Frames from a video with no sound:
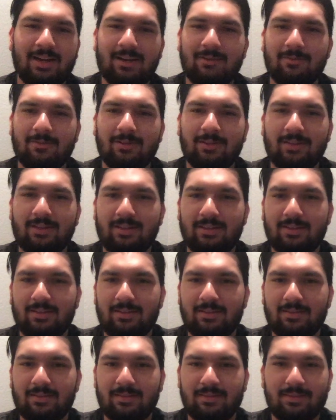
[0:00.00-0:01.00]
really
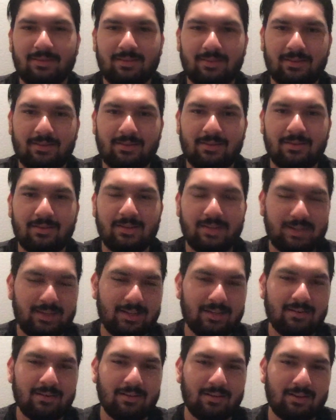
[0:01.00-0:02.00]

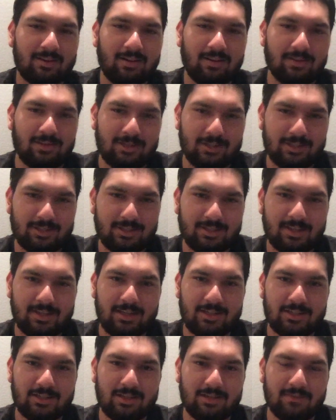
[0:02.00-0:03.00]
needed a college
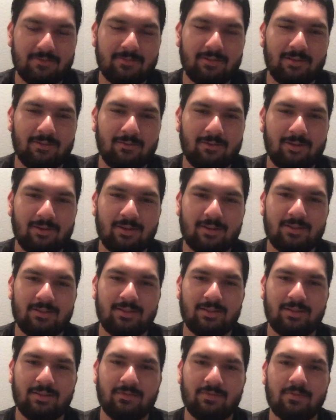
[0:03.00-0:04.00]
education if I wanted
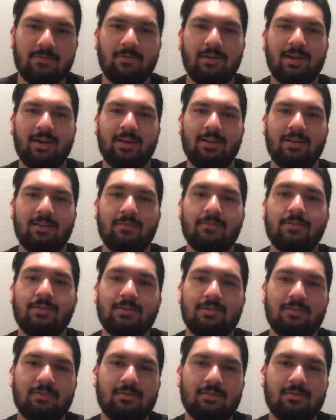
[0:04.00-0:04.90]
to live the way I lived.